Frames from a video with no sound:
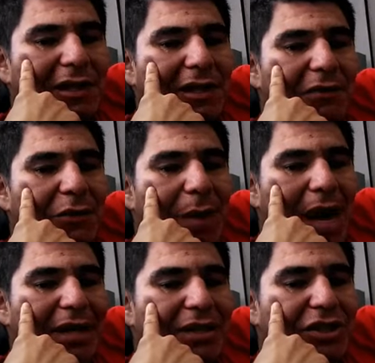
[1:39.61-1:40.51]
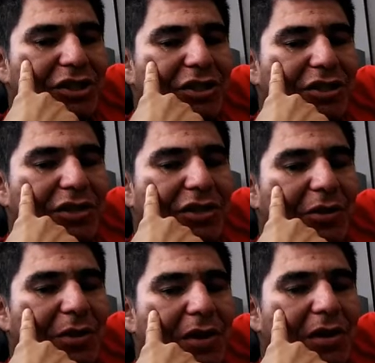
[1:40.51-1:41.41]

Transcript: deliver packages, you know,